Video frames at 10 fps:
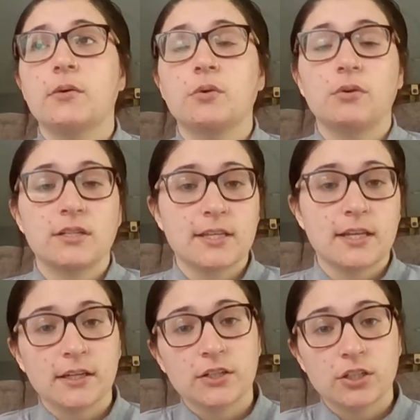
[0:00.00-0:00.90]
We want to
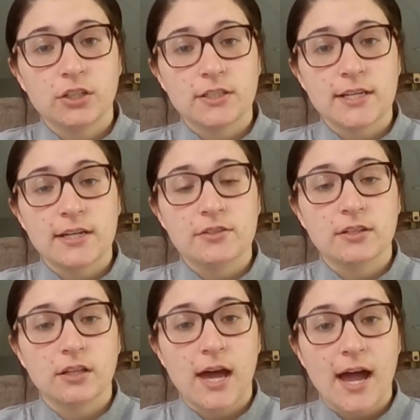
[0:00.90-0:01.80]
send their urine down to
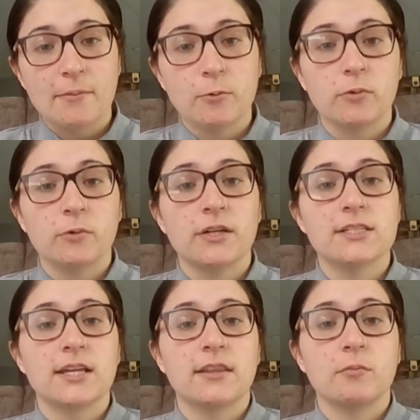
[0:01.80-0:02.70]
the lab. We want
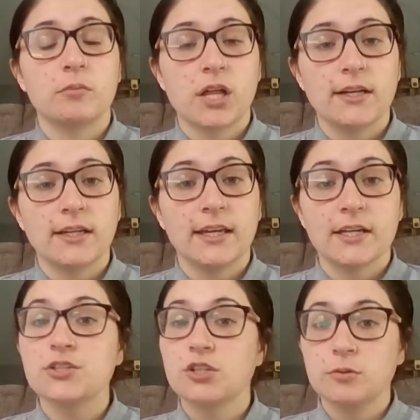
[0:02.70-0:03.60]
to send the blood
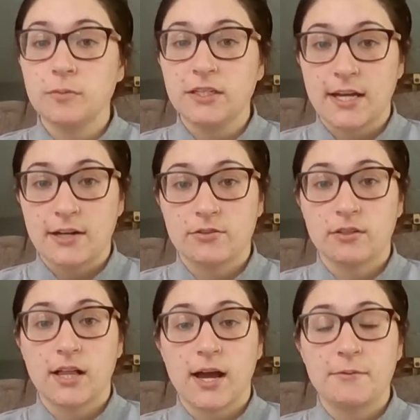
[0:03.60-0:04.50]
and tubing down to
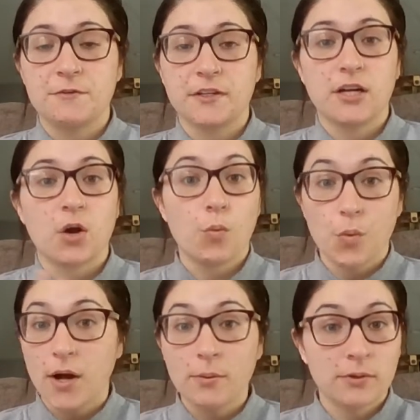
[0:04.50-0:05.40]
the lab to figure out
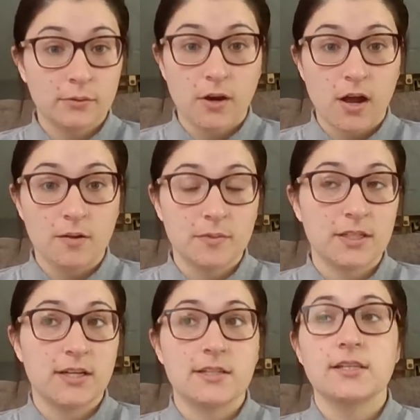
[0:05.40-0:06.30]
what went wrong,
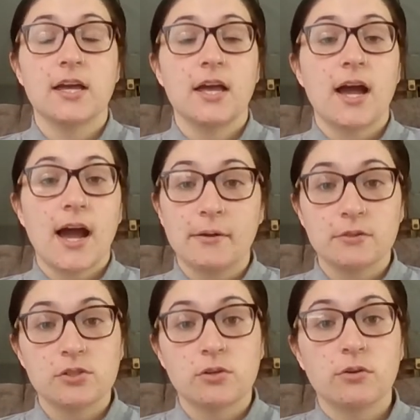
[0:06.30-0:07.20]
because I
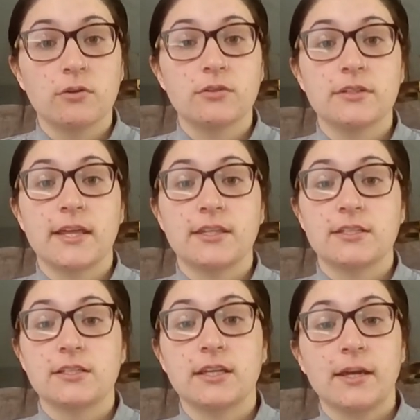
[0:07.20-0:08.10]
was told that
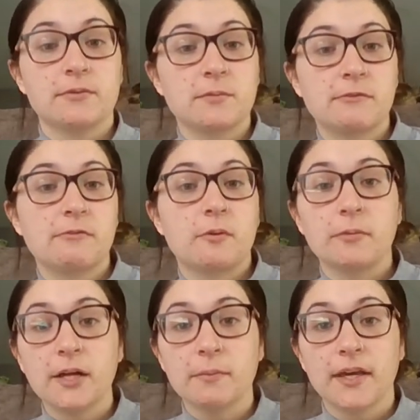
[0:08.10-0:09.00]
this came to me from the
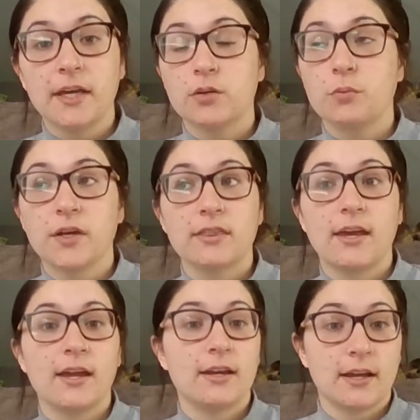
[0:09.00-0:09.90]
blood bank with
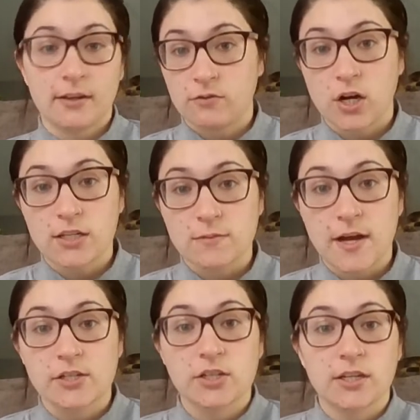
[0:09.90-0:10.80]
a negative
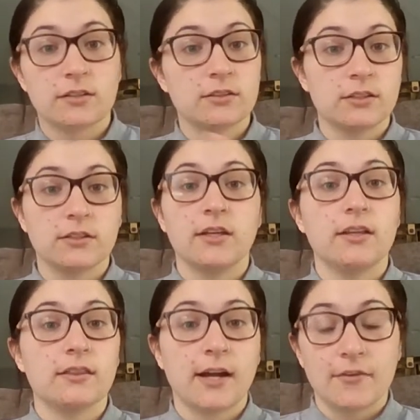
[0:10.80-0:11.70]
cross-match, and
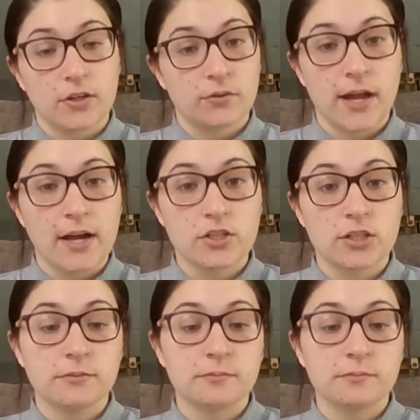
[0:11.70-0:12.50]
clearly they're having a reaction.